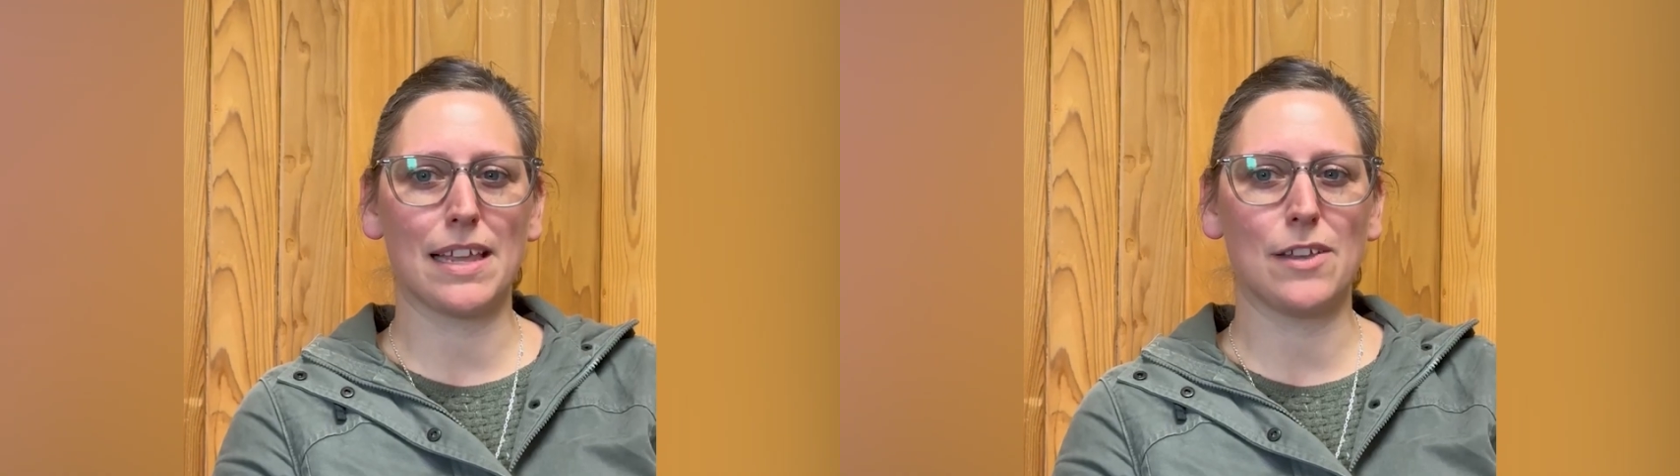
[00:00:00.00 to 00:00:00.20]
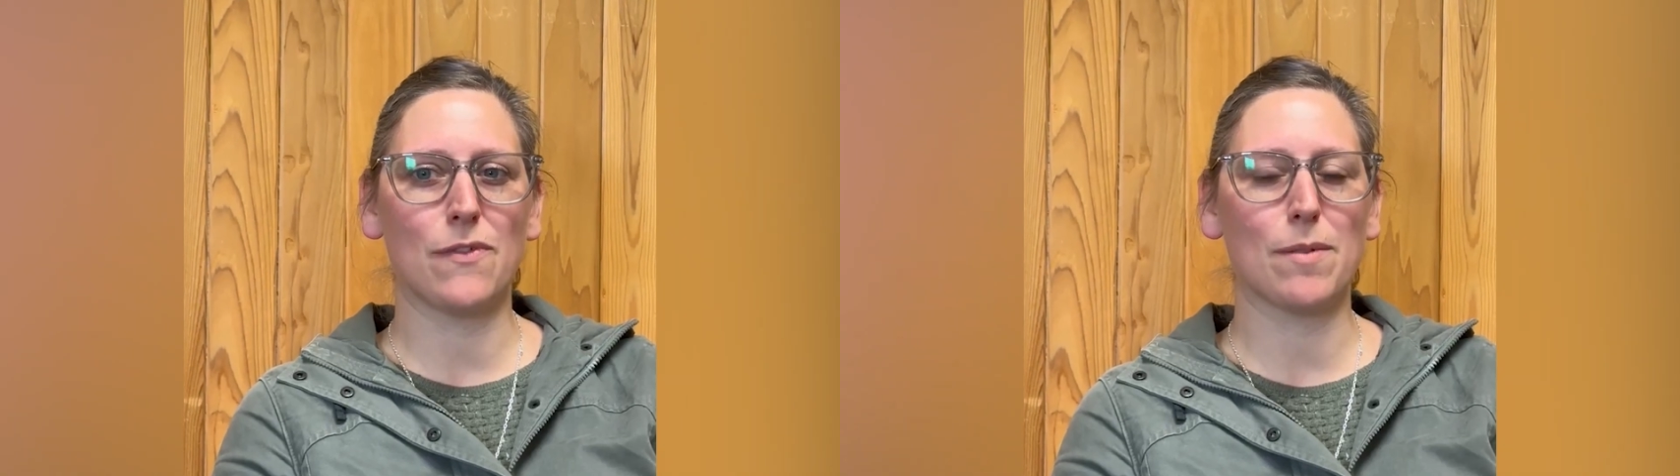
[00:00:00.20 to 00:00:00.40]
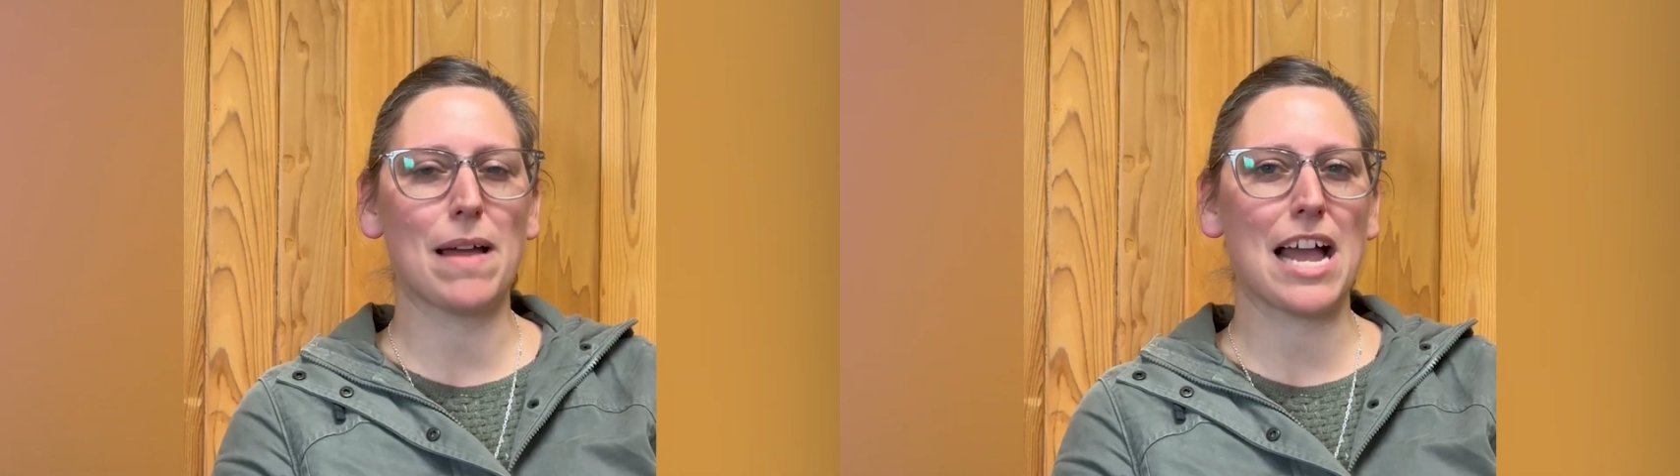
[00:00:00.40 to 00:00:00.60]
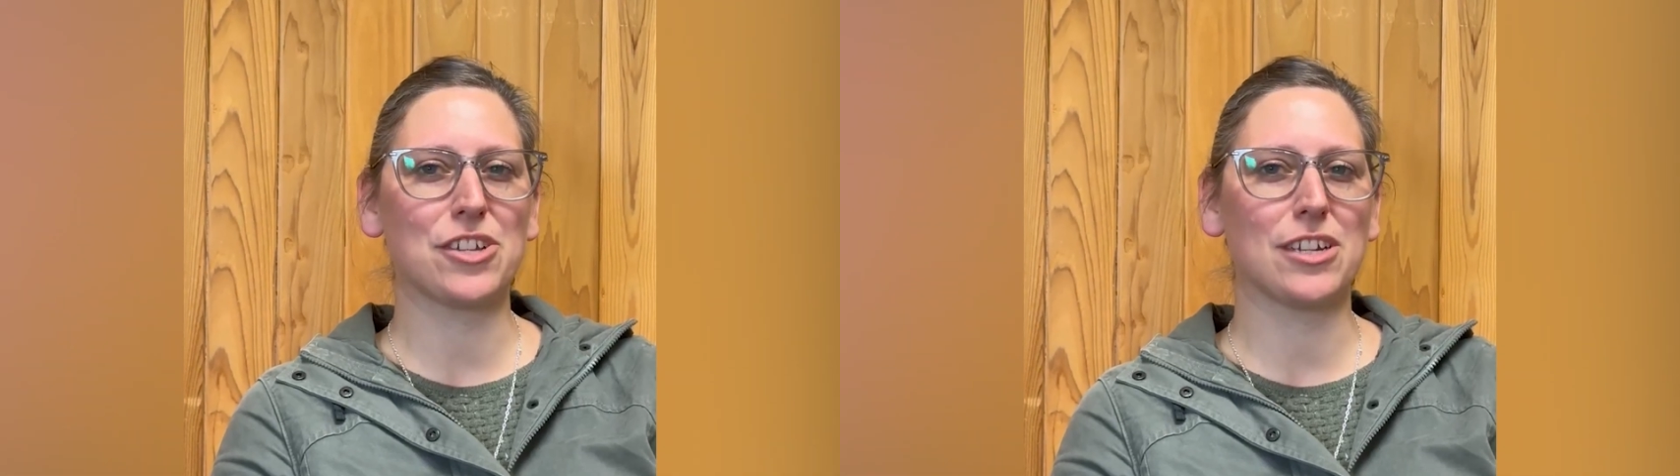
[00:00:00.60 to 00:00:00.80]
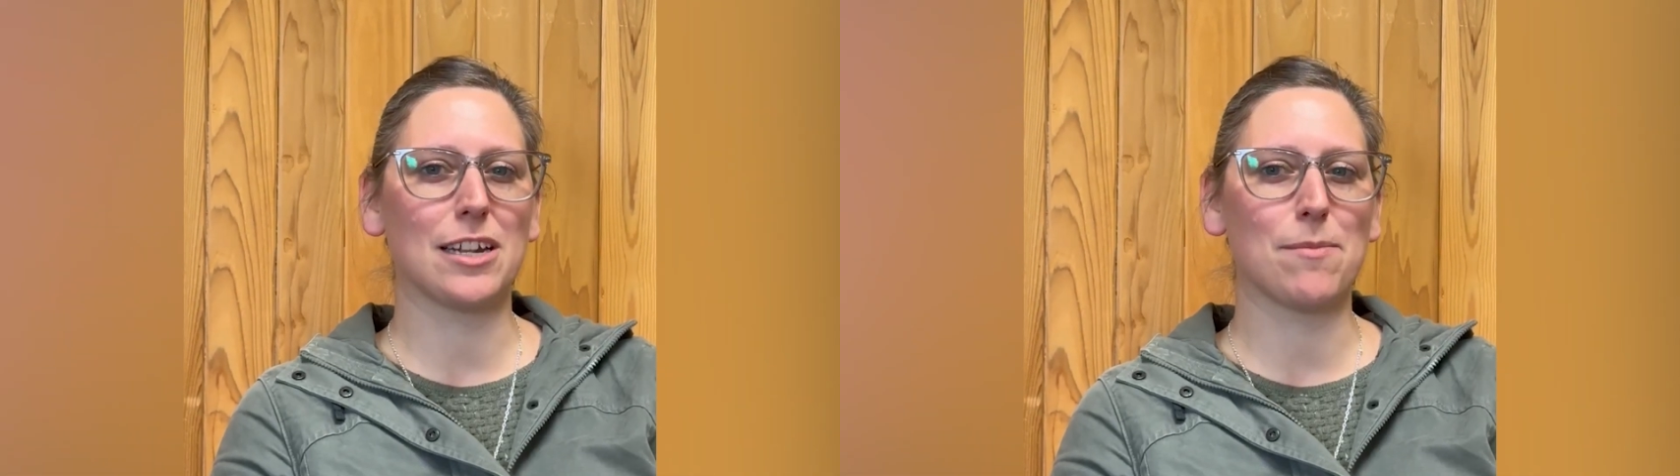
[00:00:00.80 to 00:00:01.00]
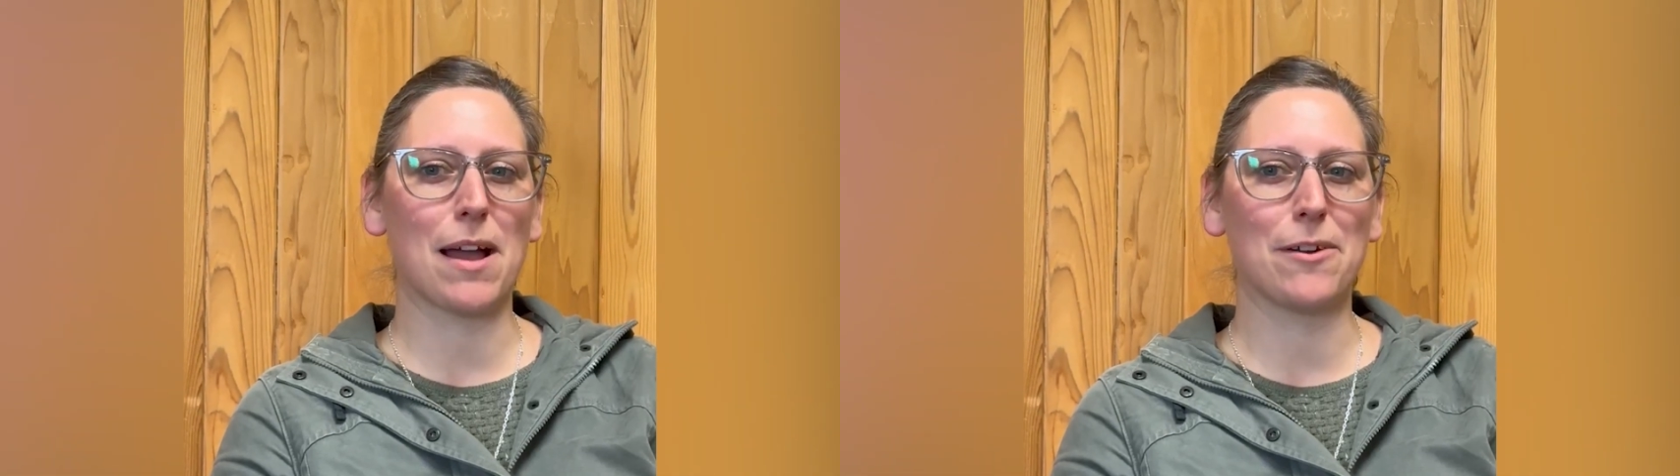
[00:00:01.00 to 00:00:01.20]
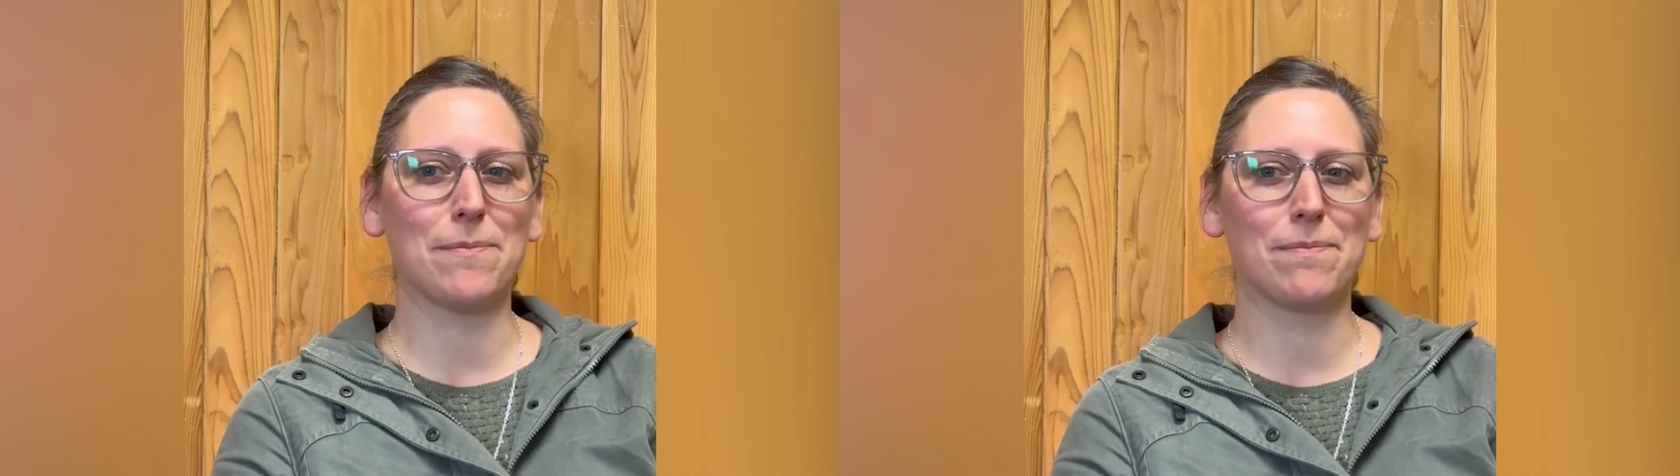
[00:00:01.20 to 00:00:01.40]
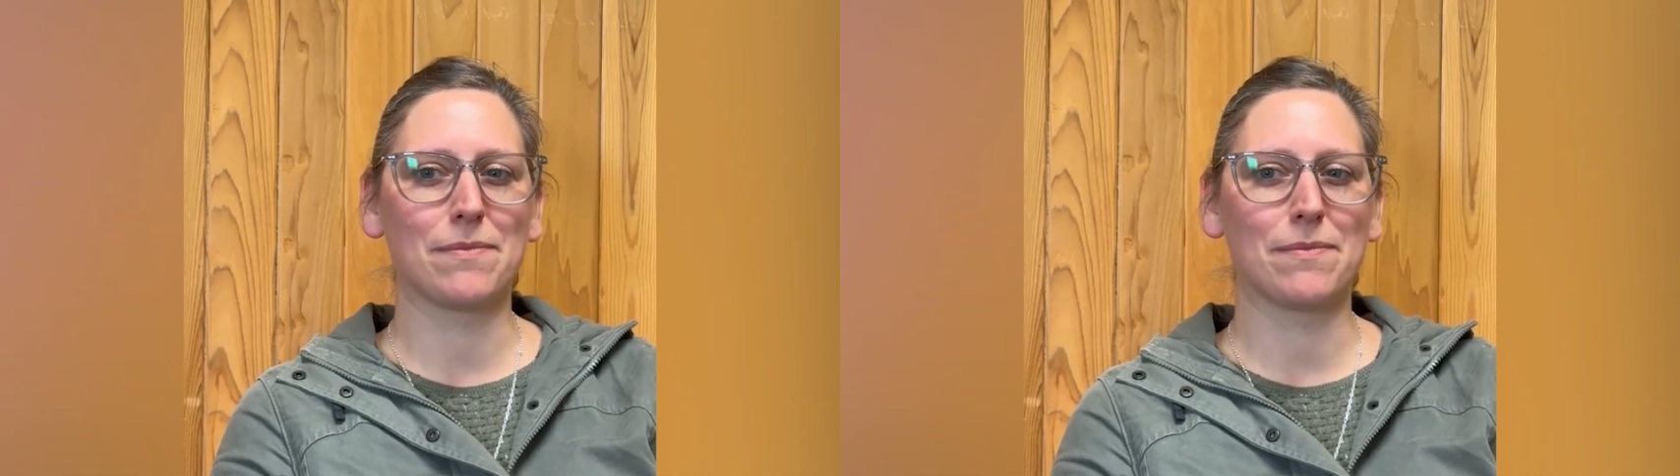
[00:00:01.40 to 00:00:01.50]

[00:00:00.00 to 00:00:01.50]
that you feel passionate about.